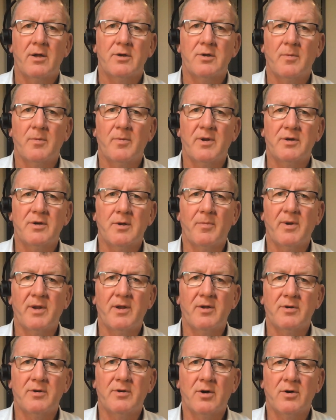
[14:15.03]

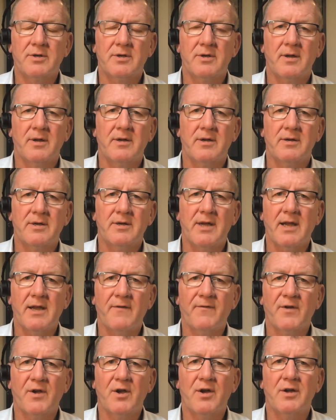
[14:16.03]

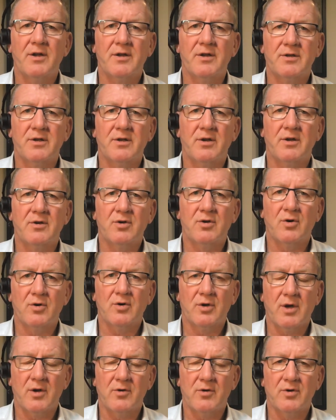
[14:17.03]

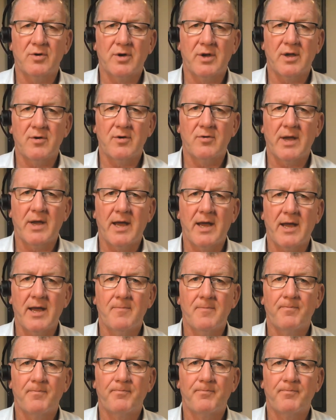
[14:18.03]
www.davekearns.co.uk,